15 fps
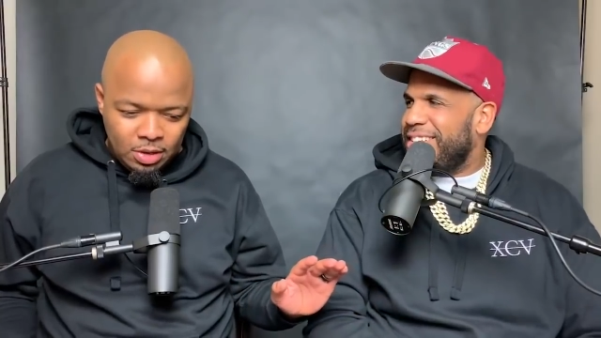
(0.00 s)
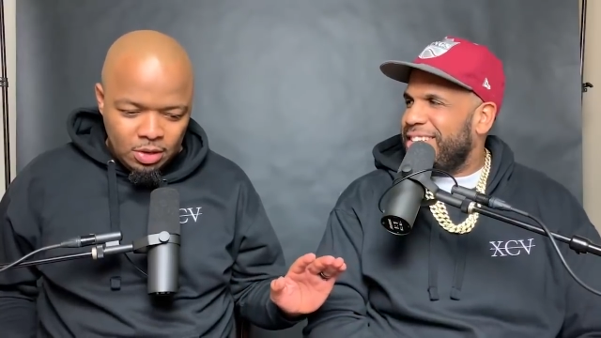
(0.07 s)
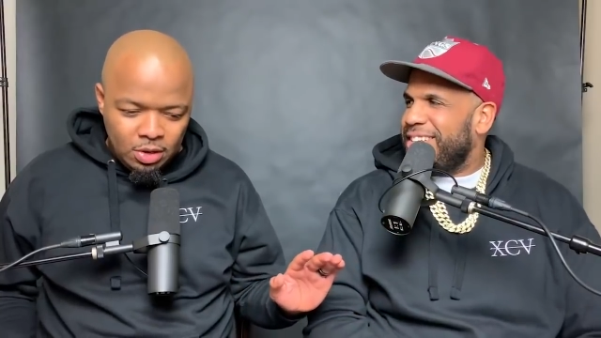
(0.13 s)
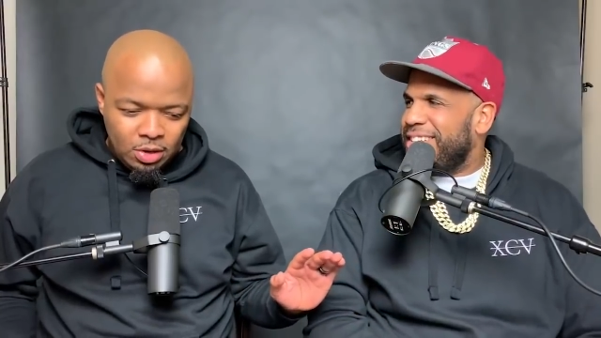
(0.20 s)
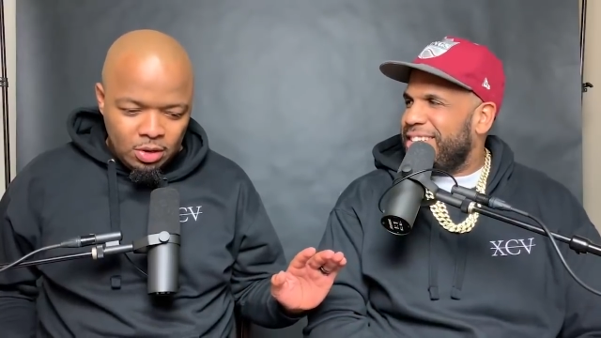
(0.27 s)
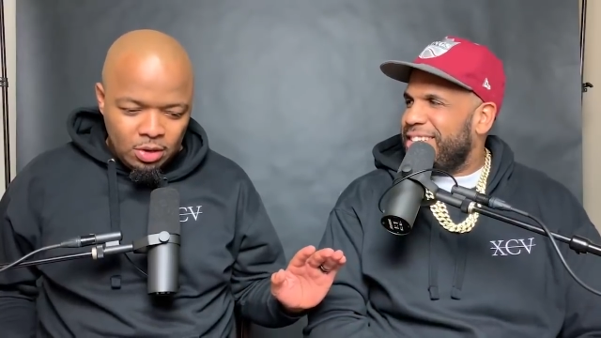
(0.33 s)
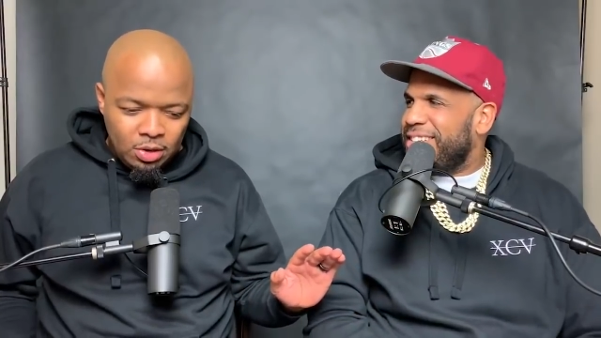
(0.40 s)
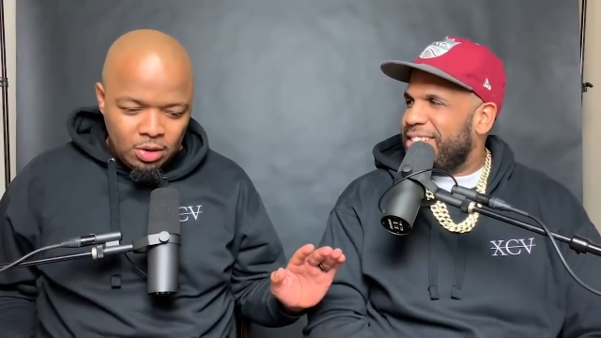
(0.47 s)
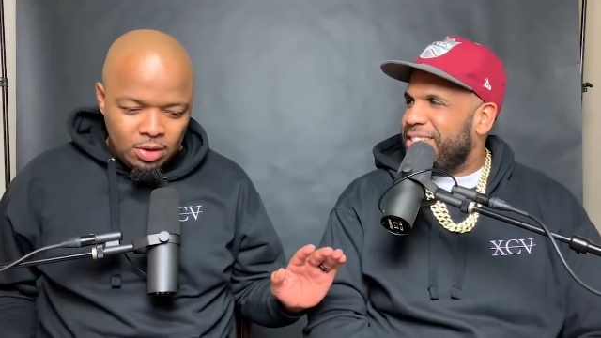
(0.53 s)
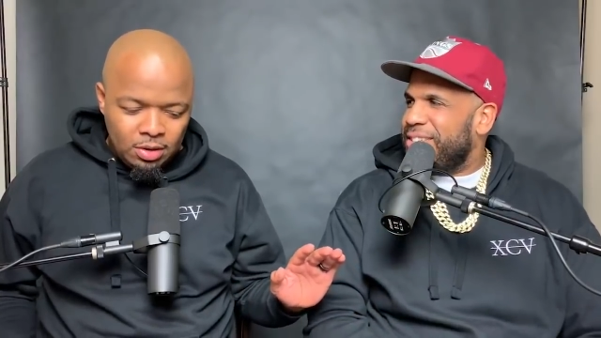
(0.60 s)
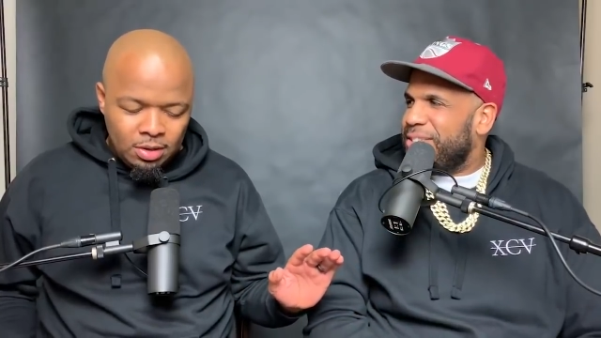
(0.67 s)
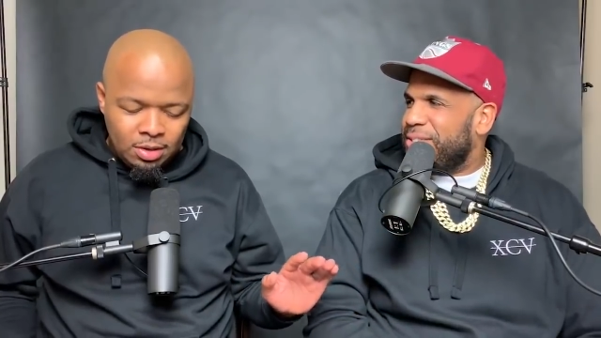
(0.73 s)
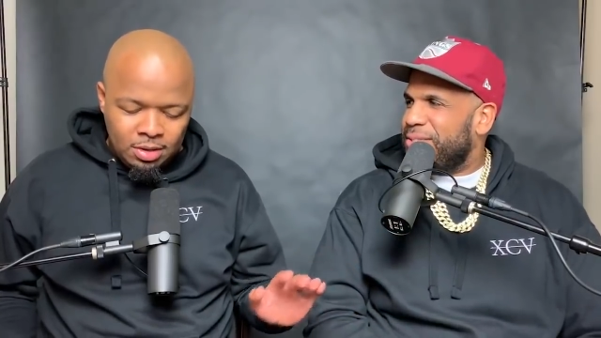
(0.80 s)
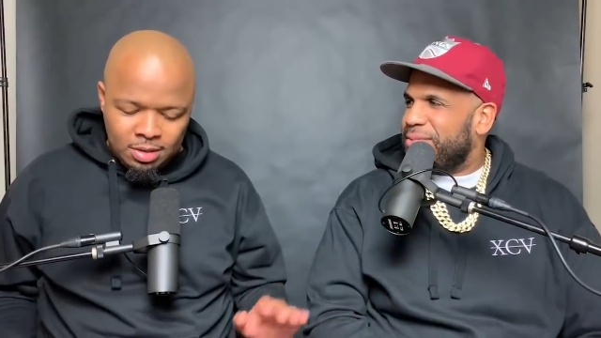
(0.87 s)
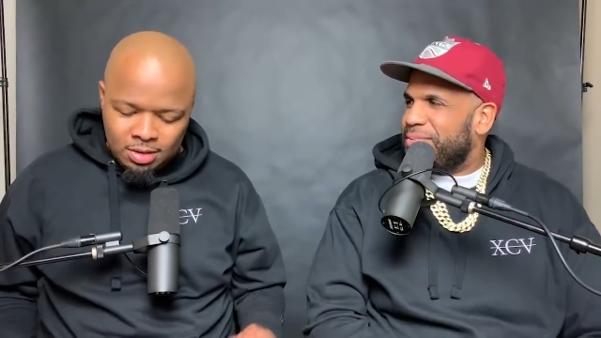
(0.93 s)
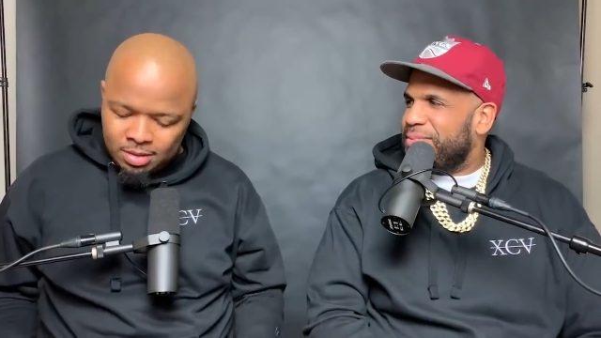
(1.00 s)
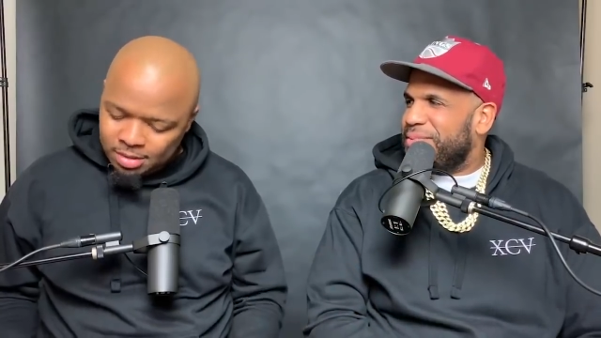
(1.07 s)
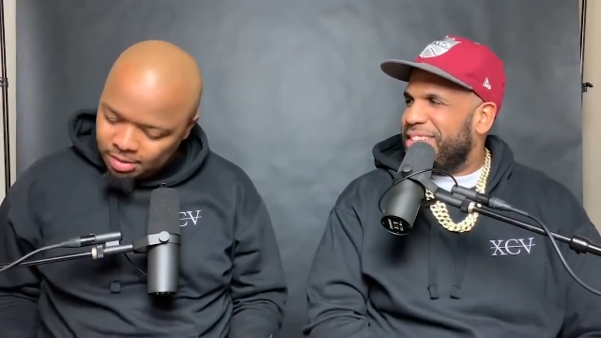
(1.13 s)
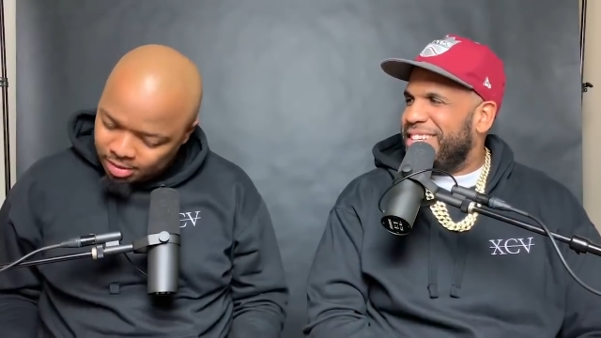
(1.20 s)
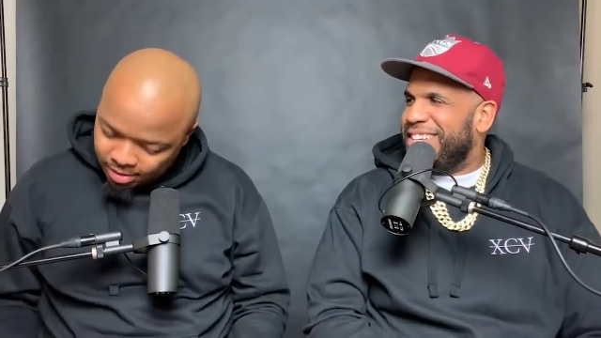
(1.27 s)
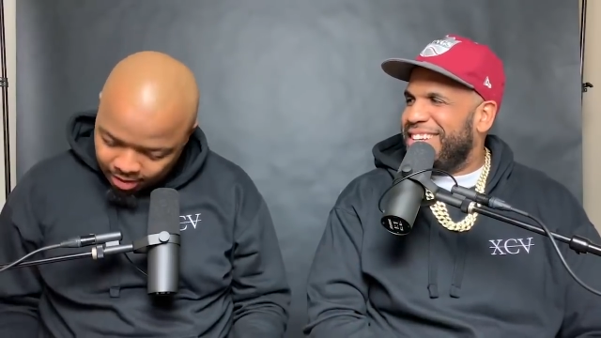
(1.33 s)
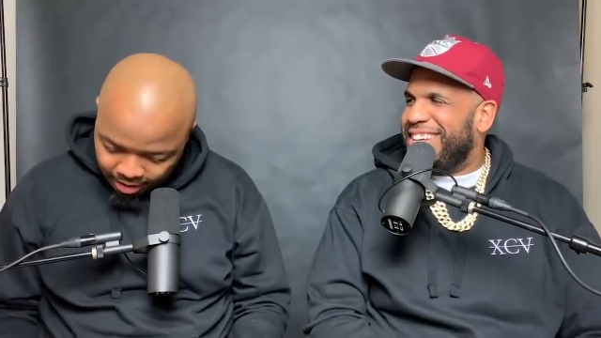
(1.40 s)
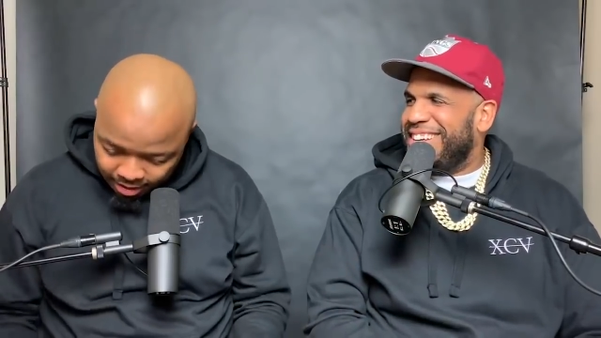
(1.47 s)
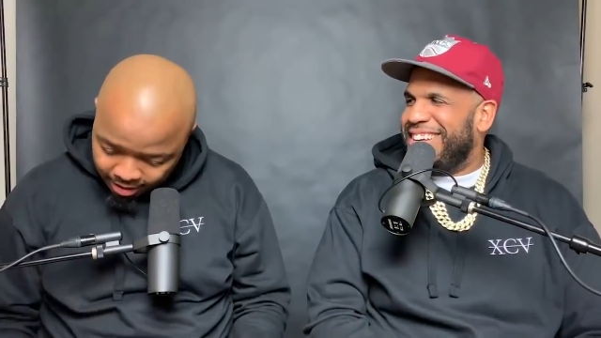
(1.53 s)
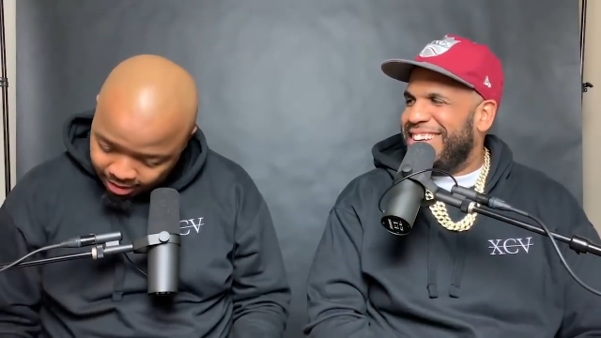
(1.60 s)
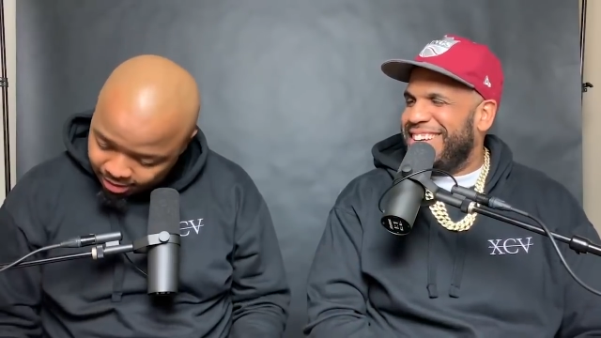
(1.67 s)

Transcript: Nothing is said.